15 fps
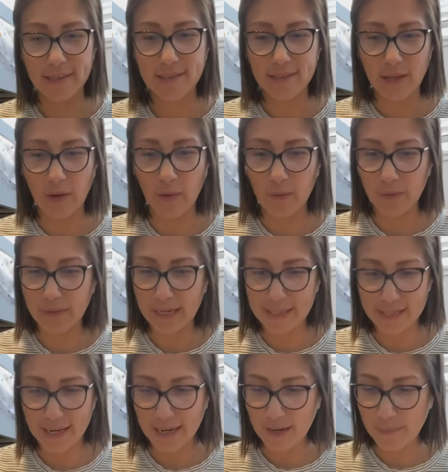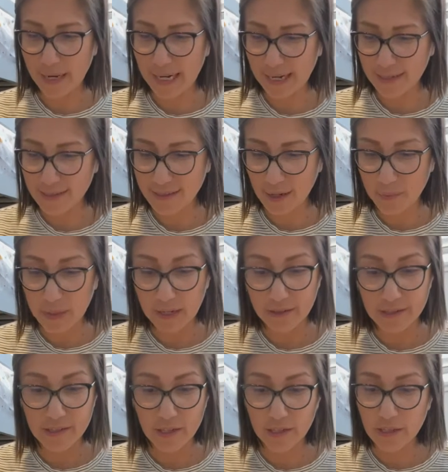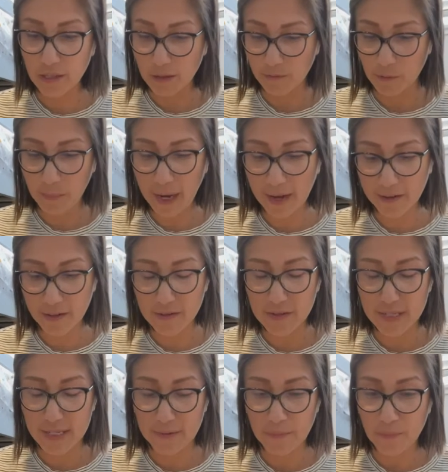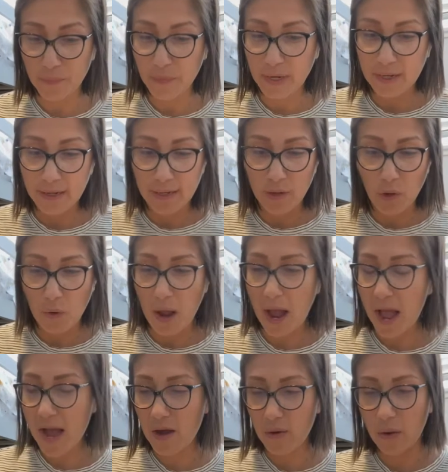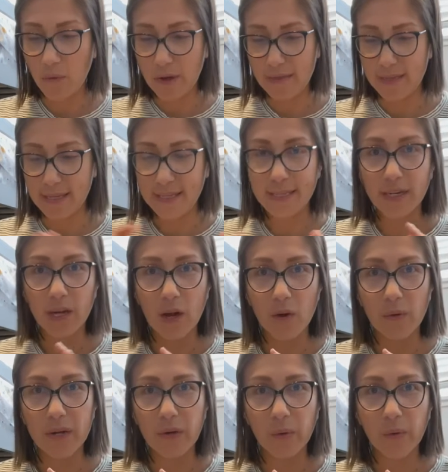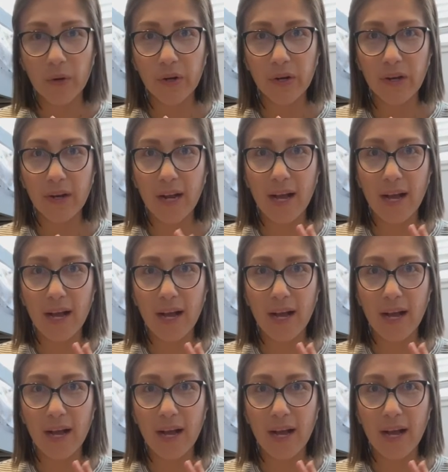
So that's kind of my next step here, start to look for patterns and how I want this to go in order.